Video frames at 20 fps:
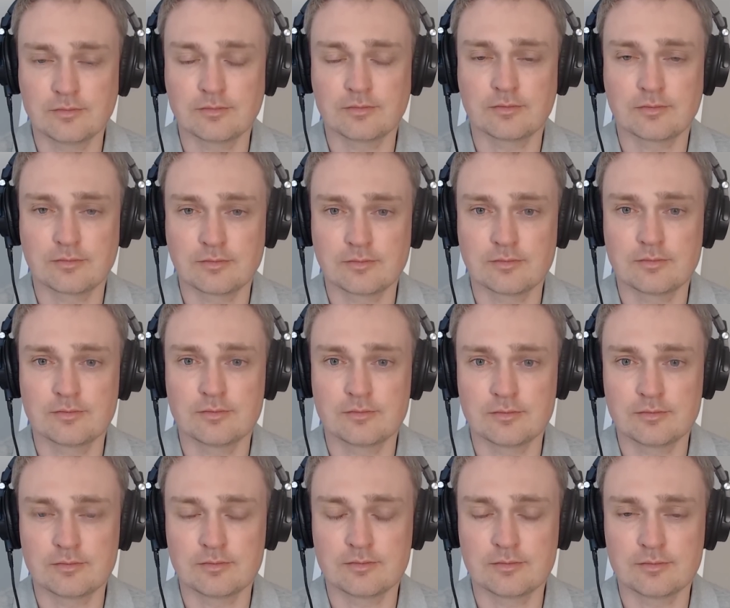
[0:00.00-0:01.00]

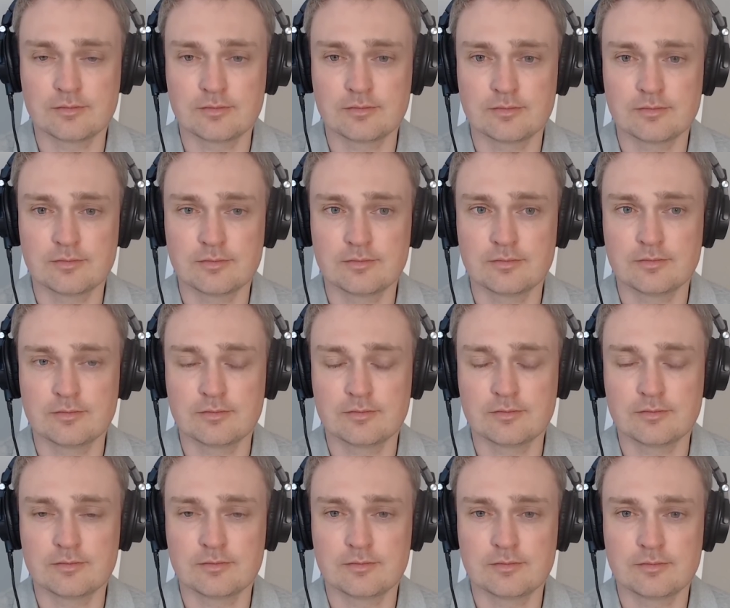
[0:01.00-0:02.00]

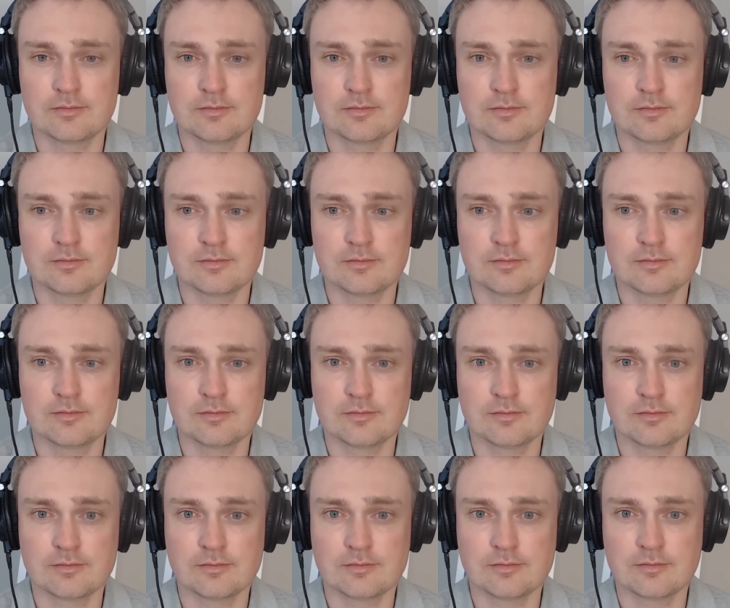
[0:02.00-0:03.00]

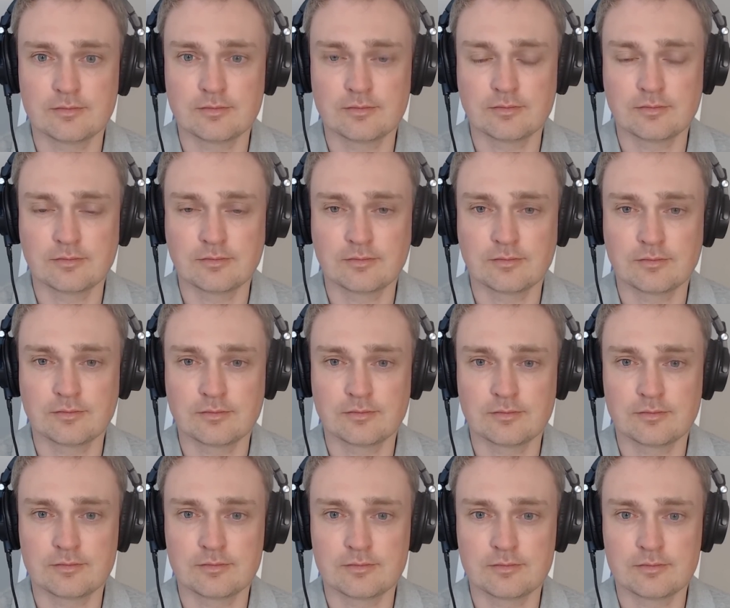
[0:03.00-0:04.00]

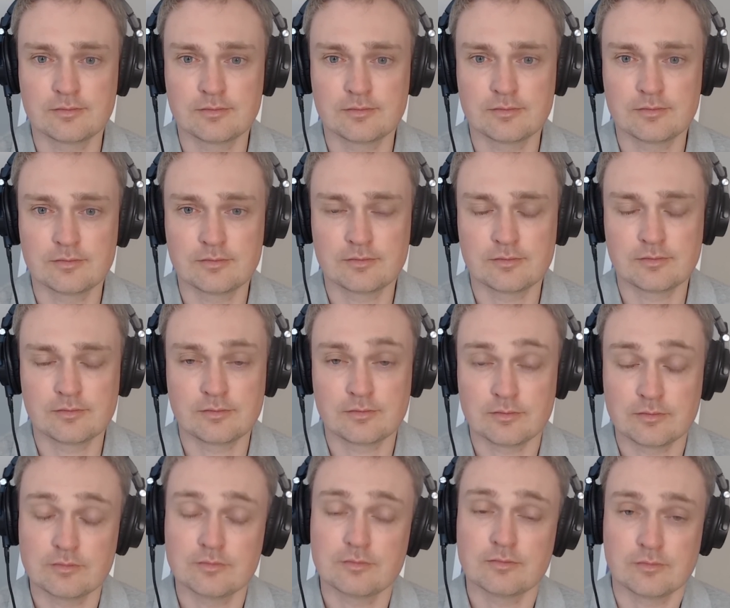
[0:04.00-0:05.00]

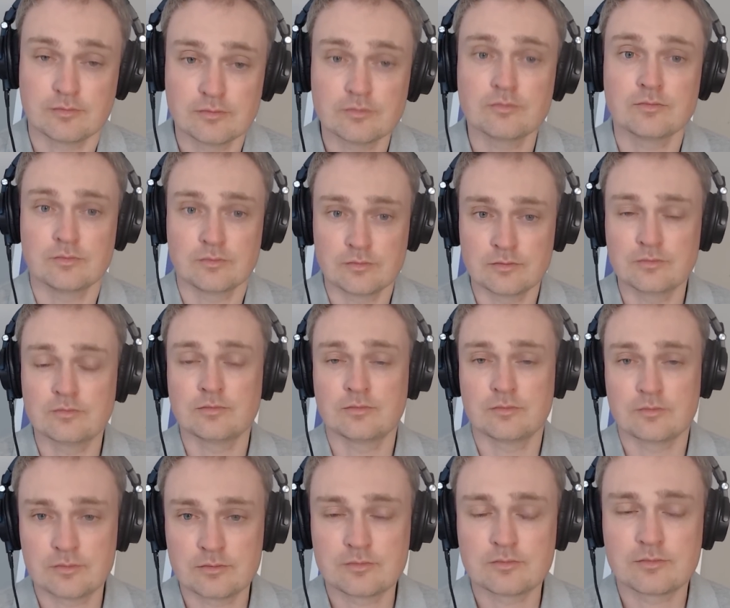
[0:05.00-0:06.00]

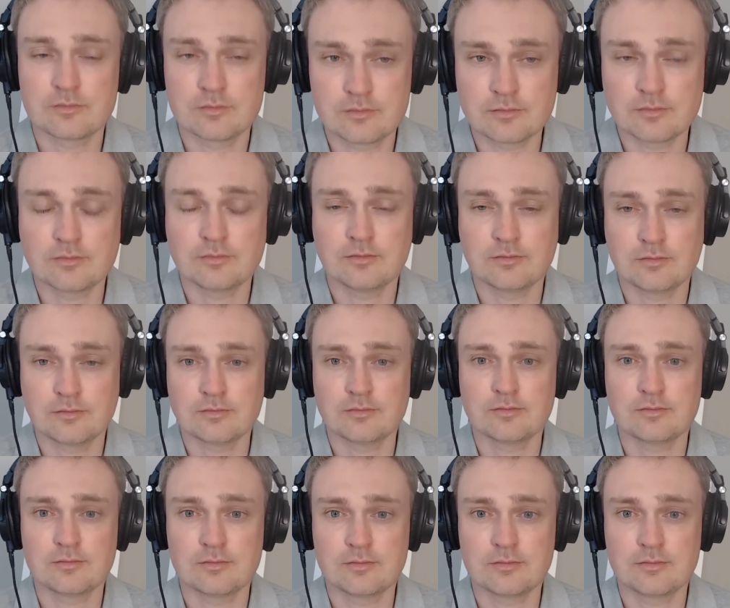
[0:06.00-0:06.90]
The person shown says nothing.